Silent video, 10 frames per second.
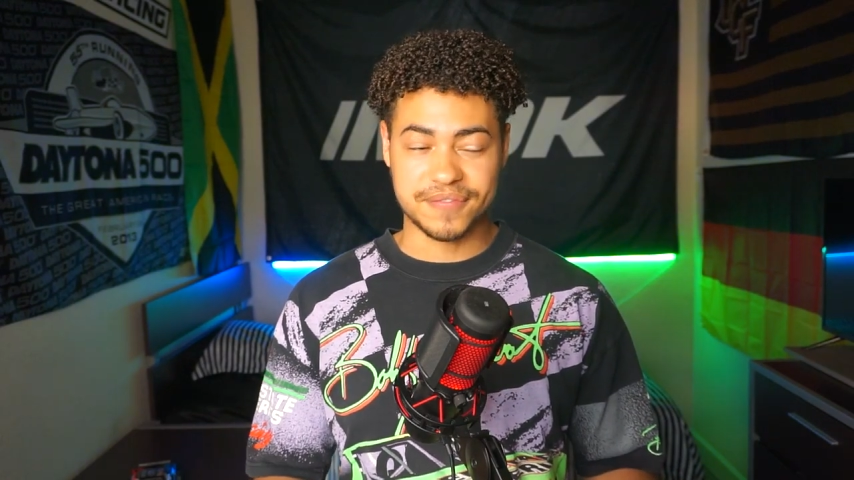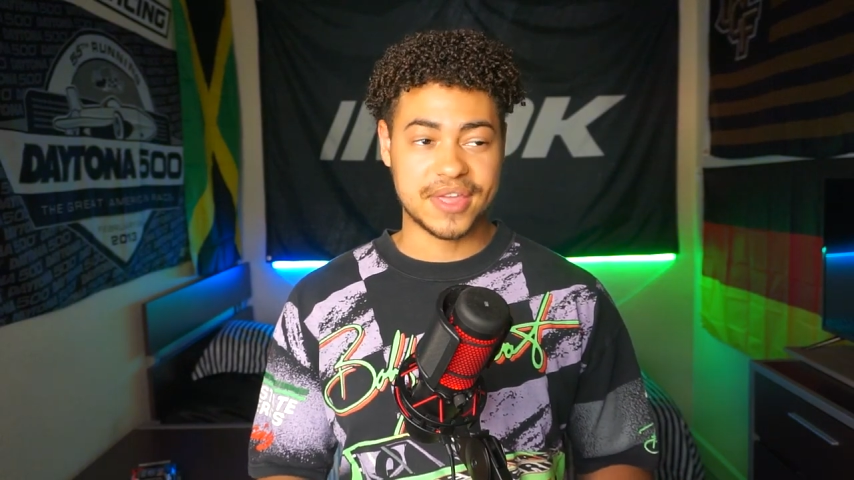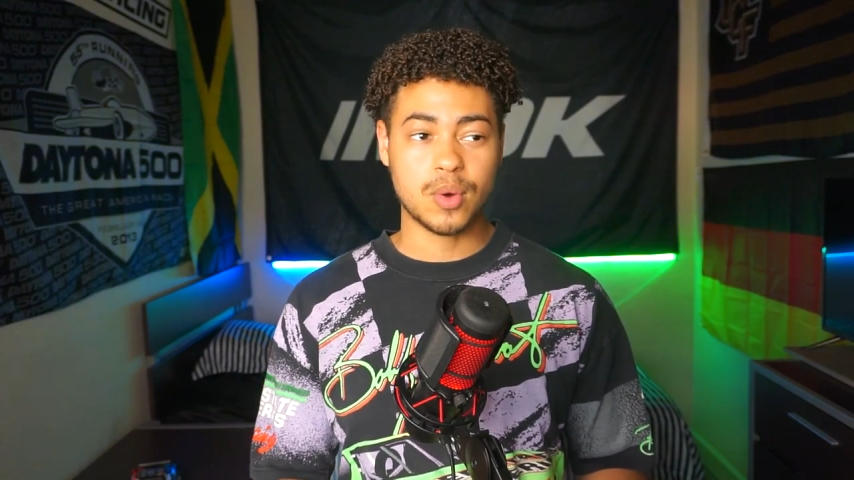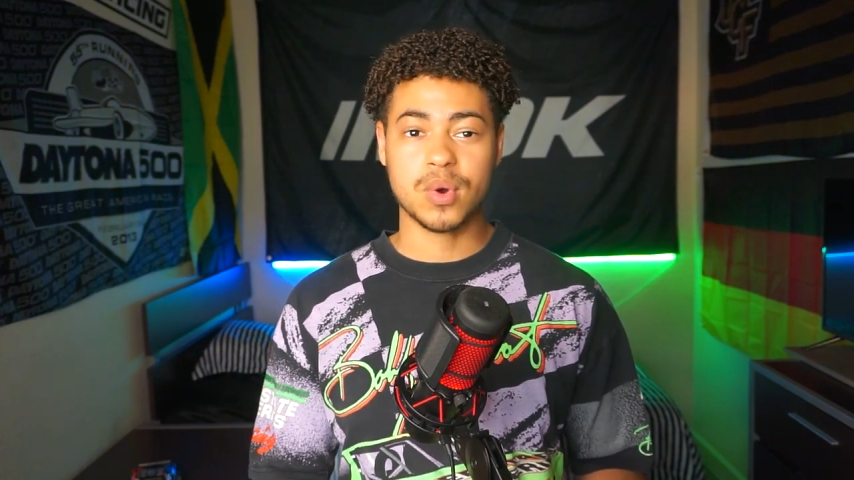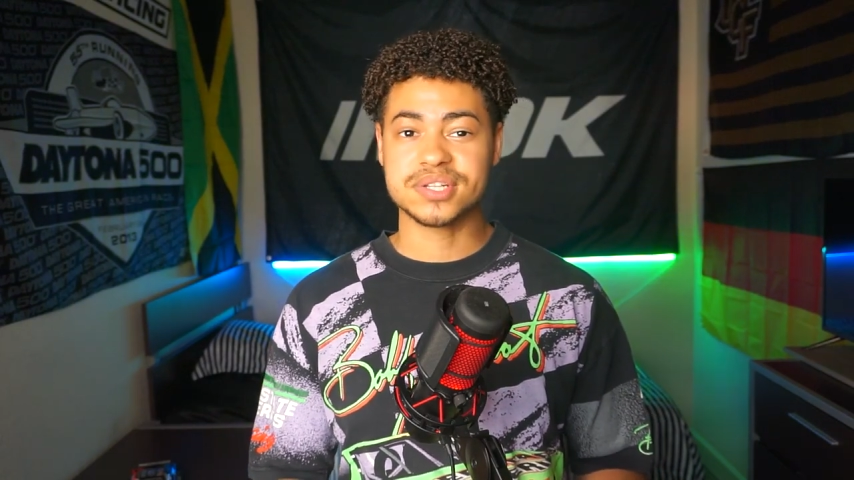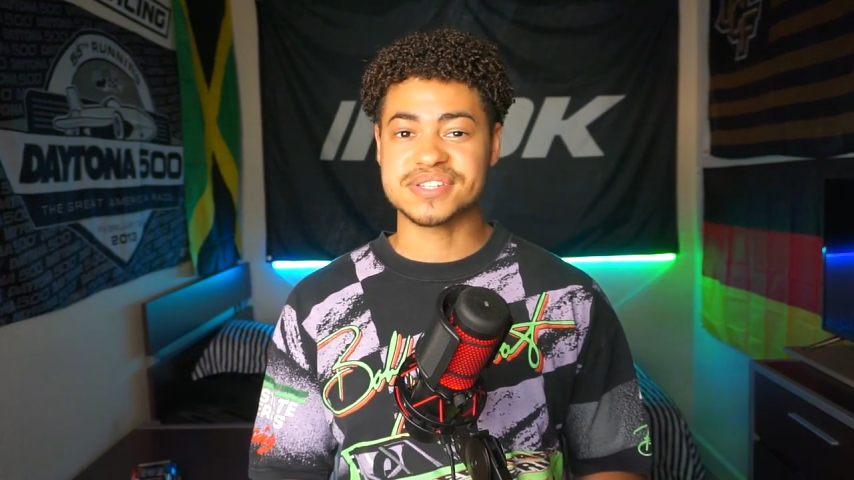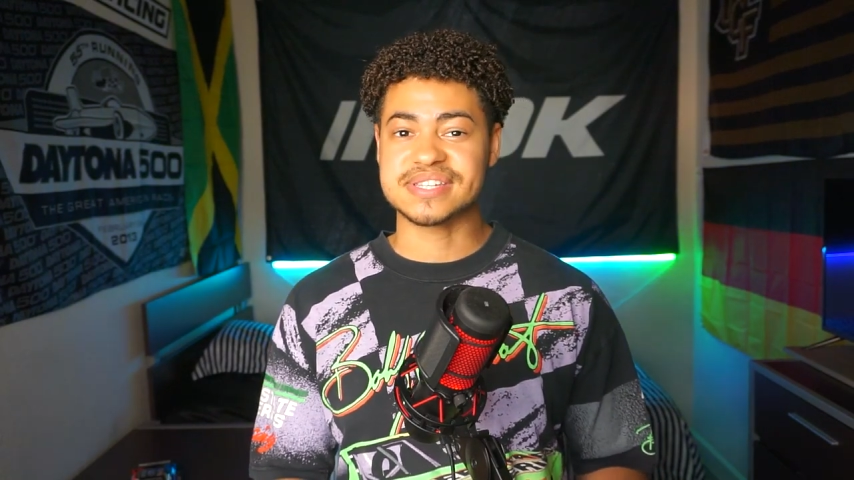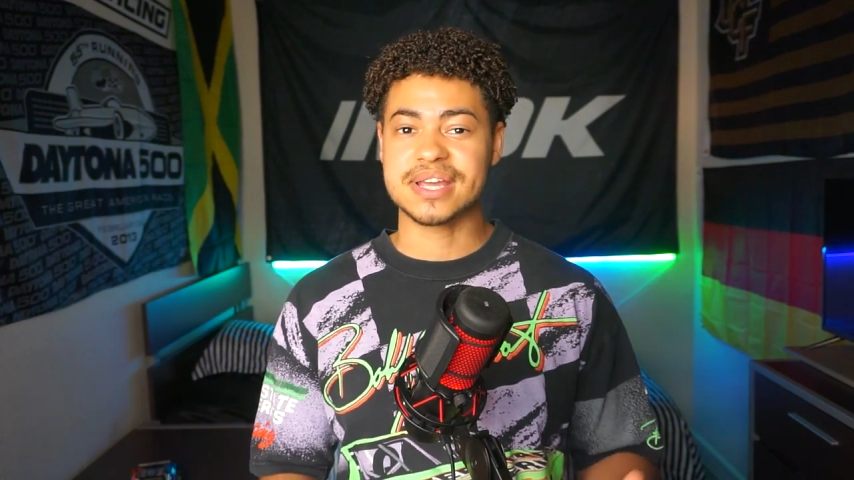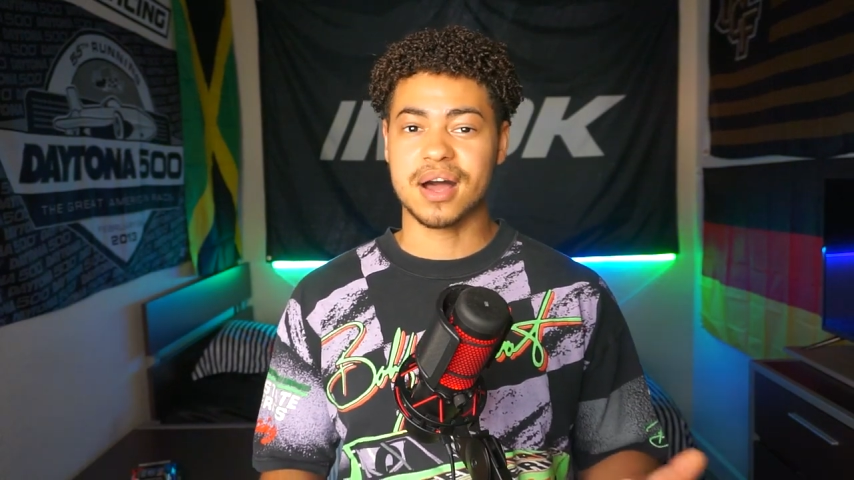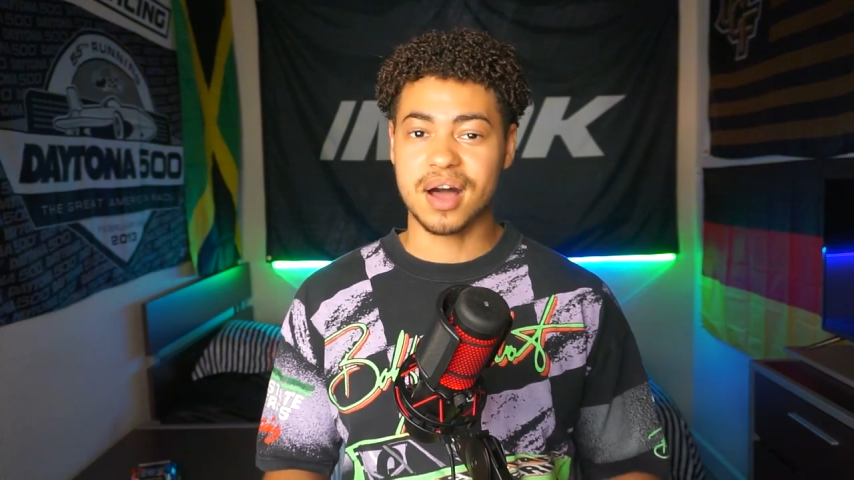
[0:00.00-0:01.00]
if they want to
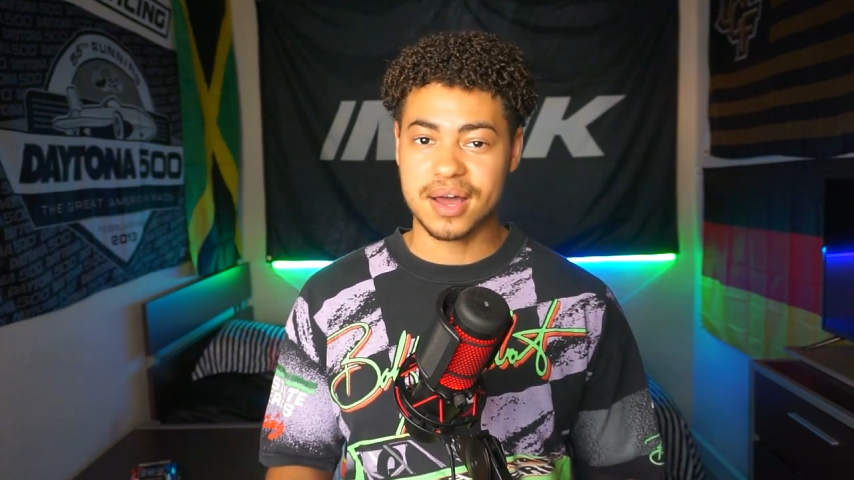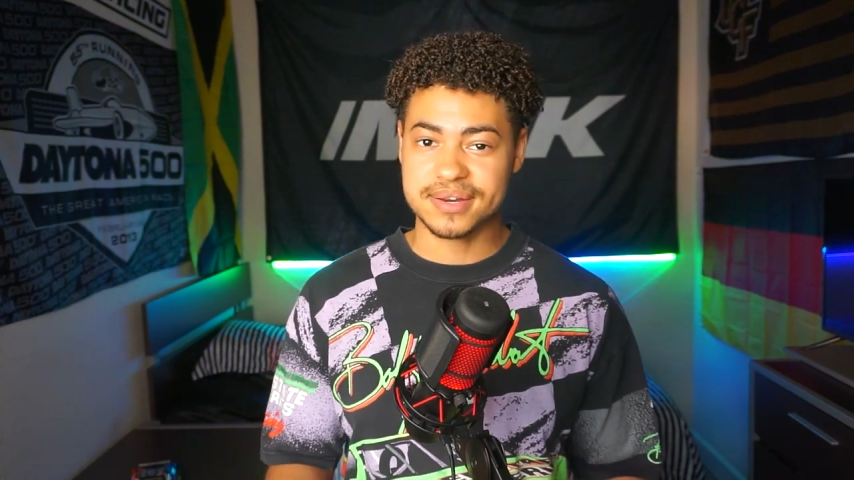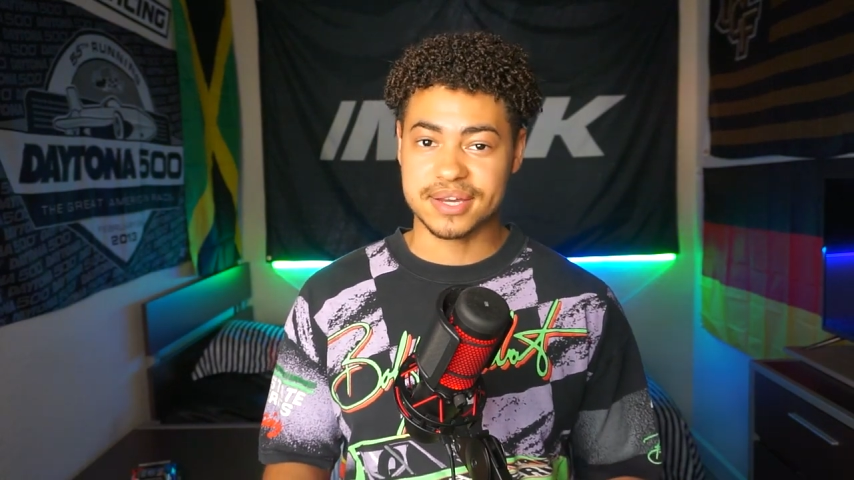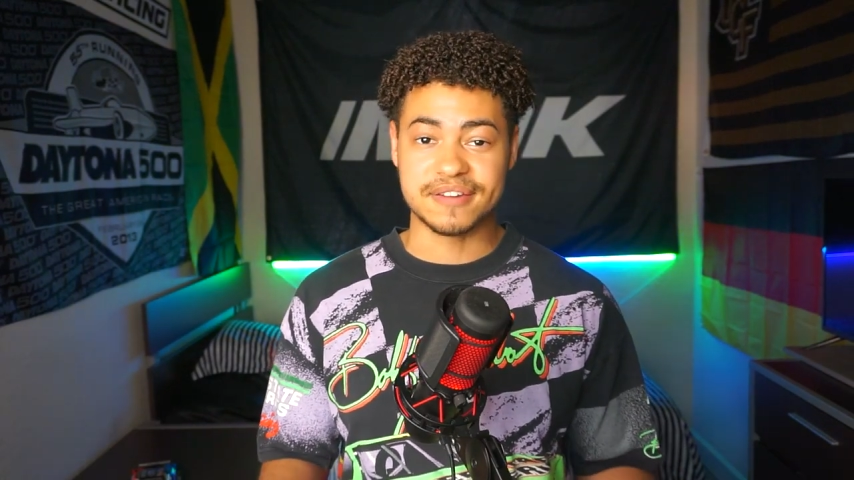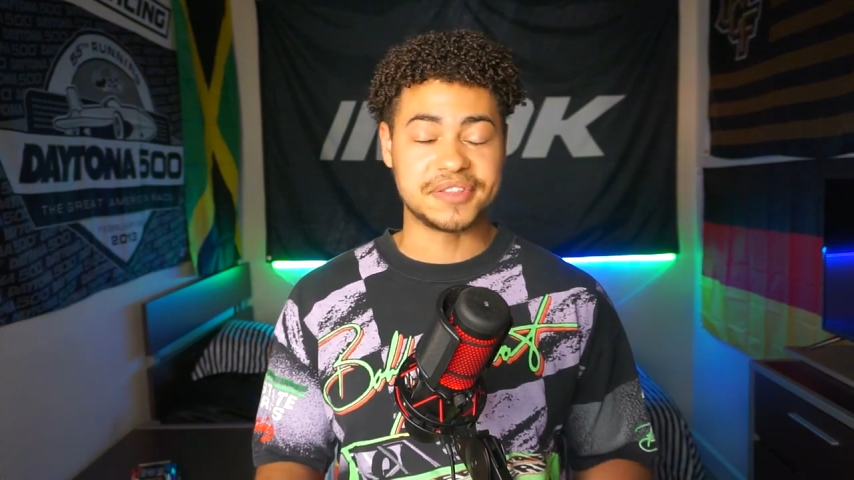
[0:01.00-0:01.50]
see Honda,